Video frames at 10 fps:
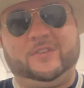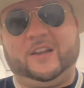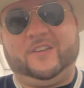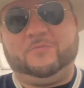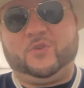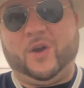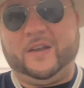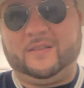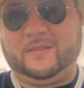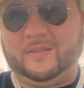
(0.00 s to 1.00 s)
You got to give them
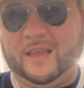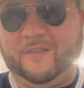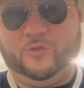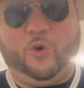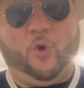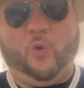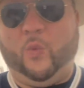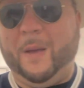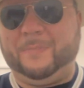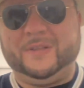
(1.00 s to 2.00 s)
credit. They have no
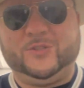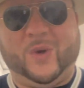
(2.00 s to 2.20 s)
weapons,